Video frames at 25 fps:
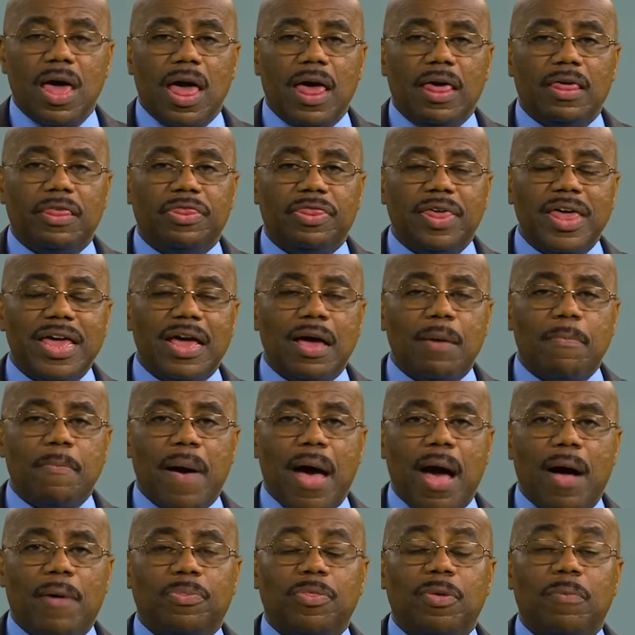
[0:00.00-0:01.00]
Think
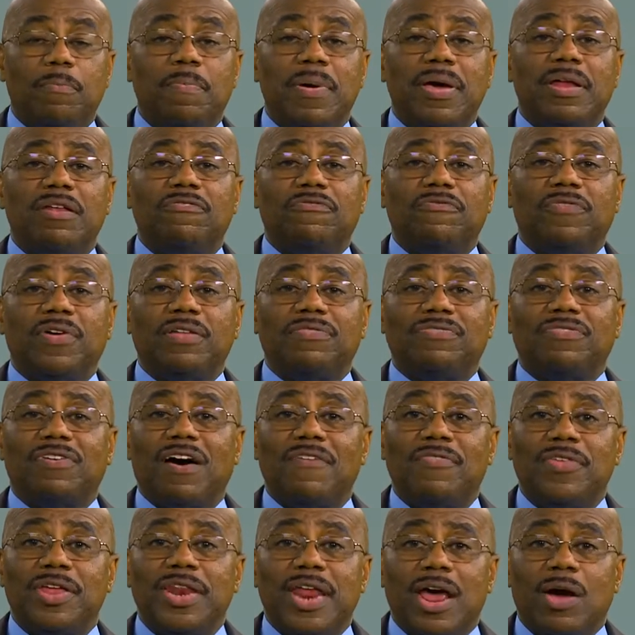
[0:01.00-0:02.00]
about the benefits
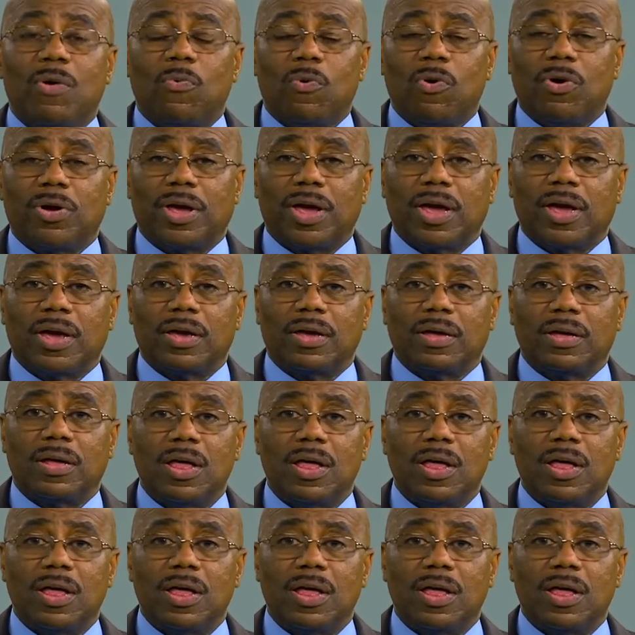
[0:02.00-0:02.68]
of the networking,